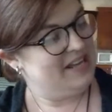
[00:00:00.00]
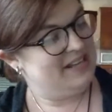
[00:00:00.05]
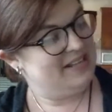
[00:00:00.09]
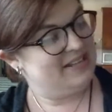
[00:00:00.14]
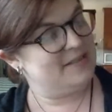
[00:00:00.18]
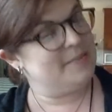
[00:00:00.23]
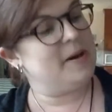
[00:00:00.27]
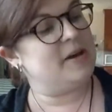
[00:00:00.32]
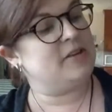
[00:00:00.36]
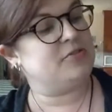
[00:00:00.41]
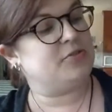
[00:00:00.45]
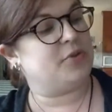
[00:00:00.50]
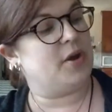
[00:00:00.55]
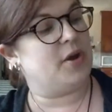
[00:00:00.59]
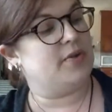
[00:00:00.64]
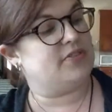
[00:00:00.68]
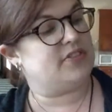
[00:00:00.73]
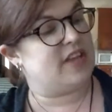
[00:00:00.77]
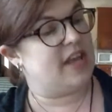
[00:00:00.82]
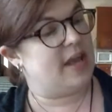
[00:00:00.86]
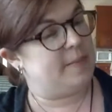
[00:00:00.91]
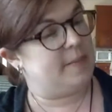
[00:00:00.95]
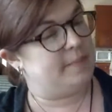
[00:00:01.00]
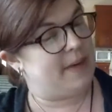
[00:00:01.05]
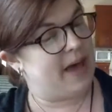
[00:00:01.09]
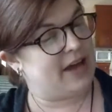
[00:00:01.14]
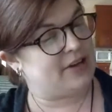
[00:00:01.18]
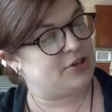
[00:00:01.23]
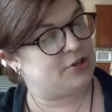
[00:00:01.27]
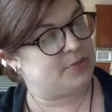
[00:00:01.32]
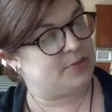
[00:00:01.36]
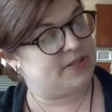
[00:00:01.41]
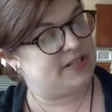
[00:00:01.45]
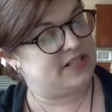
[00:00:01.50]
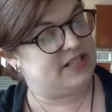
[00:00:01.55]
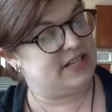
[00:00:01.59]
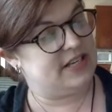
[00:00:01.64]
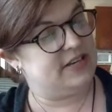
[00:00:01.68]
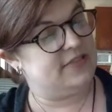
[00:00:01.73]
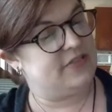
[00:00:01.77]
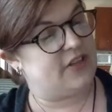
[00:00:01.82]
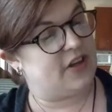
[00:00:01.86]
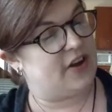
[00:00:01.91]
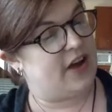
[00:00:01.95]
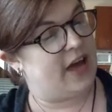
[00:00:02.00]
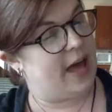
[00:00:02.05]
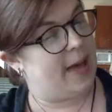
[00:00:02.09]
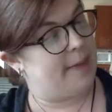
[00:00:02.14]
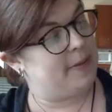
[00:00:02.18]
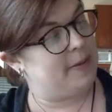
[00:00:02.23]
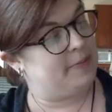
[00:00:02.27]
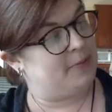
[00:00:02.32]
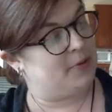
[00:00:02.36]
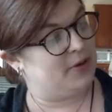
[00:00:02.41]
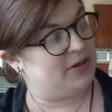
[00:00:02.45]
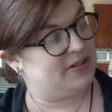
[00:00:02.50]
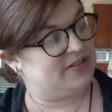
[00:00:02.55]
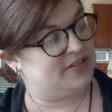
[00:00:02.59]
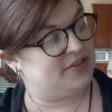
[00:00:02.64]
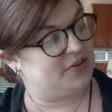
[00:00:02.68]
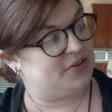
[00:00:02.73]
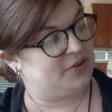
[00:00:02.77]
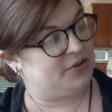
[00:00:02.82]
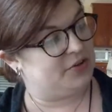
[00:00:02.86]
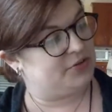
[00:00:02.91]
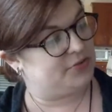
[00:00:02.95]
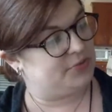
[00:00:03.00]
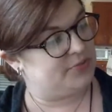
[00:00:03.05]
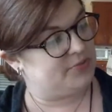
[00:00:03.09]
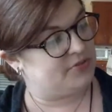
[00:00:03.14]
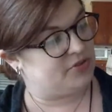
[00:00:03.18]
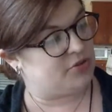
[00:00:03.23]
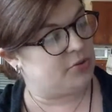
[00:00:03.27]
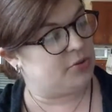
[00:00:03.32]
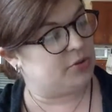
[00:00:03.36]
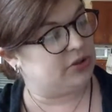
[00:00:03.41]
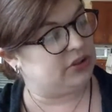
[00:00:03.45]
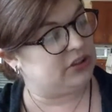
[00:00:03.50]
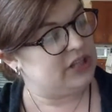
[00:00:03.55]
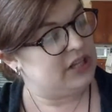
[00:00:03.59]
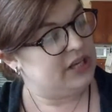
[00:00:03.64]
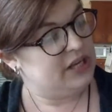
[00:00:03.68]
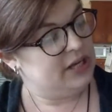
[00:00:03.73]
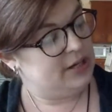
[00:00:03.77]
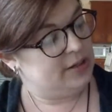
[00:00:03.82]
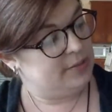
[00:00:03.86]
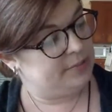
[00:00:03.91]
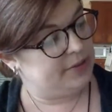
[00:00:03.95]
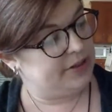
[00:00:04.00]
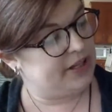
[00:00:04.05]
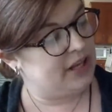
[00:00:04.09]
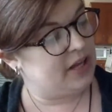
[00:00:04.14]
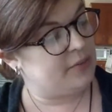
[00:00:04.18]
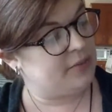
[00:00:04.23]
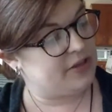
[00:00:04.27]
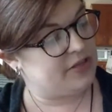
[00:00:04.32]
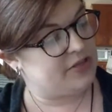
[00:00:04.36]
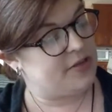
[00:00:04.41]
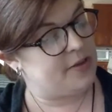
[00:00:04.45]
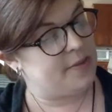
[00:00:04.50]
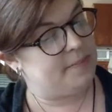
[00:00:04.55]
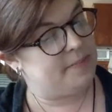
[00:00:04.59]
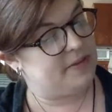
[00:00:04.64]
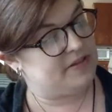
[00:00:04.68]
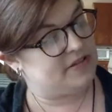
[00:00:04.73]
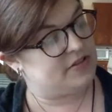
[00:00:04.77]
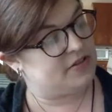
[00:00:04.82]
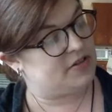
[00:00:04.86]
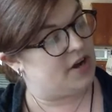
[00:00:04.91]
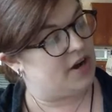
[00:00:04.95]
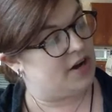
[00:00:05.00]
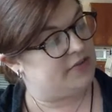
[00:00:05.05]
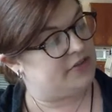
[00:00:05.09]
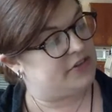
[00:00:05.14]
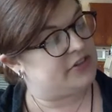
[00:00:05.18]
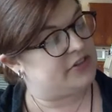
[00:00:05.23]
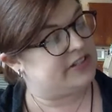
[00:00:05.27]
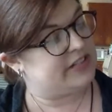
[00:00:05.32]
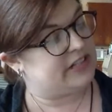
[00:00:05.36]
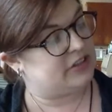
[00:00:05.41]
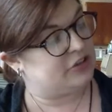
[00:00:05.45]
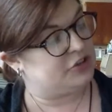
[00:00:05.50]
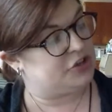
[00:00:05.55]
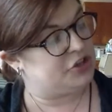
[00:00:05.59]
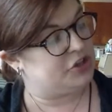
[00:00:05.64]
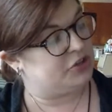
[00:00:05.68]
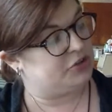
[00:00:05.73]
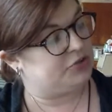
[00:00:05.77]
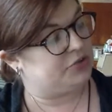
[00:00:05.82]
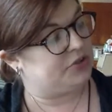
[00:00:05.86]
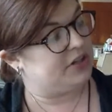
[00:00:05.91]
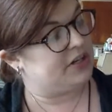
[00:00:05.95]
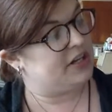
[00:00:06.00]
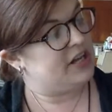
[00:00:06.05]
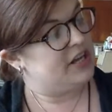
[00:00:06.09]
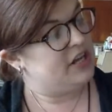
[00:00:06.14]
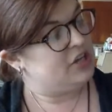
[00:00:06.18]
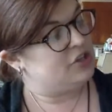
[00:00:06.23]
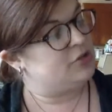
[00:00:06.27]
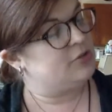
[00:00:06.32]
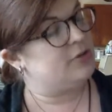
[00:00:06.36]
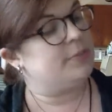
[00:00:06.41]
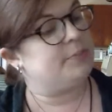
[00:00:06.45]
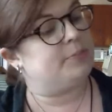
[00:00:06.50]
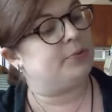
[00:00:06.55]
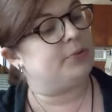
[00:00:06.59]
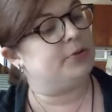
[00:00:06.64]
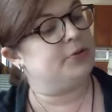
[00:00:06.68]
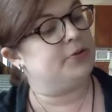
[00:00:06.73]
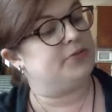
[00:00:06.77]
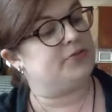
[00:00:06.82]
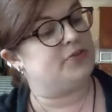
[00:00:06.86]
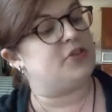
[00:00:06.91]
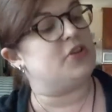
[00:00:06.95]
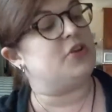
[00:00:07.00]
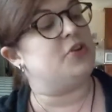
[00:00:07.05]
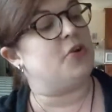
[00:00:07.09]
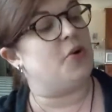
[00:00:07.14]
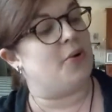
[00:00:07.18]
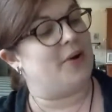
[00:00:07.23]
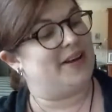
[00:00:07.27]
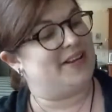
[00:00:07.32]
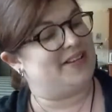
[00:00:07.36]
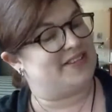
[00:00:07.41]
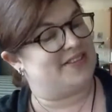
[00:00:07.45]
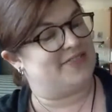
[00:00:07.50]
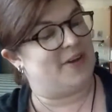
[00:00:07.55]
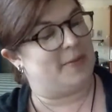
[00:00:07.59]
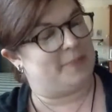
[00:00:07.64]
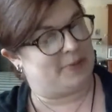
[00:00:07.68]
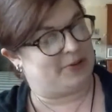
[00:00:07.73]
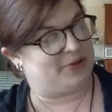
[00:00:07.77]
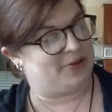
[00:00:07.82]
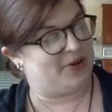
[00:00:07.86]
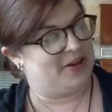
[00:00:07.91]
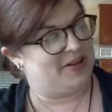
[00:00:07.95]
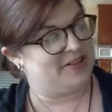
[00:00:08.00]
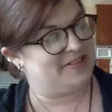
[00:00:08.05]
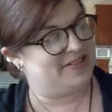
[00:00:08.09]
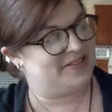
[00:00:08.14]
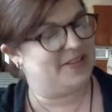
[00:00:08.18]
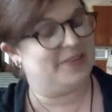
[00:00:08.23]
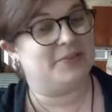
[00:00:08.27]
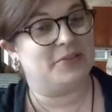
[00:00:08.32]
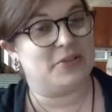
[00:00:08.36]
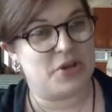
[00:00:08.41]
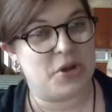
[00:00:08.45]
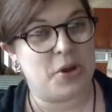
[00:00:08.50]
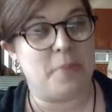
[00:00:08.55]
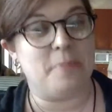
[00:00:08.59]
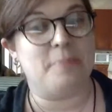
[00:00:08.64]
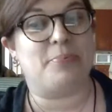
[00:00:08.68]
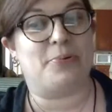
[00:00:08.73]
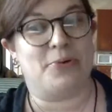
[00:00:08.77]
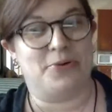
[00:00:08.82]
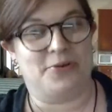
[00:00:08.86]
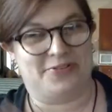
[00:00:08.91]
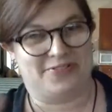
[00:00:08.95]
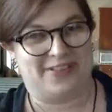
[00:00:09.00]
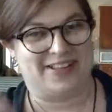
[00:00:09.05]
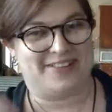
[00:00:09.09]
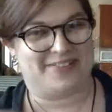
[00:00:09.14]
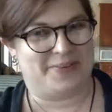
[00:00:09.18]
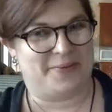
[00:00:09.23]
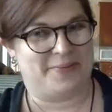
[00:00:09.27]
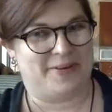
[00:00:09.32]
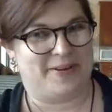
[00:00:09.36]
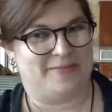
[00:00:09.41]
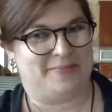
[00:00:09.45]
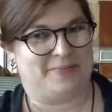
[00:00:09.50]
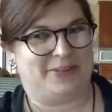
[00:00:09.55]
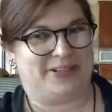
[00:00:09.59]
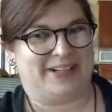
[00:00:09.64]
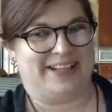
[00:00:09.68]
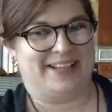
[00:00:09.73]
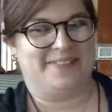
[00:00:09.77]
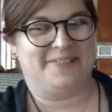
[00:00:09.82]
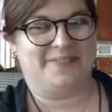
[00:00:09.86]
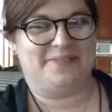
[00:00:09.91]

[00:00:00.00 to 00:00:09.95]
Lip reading: The Musgroves came back to receive their happy boys and girls from school, bringing with them Mrs. Harville's little children to improve the noise of Uppercross. Improve, that's one way of putting it.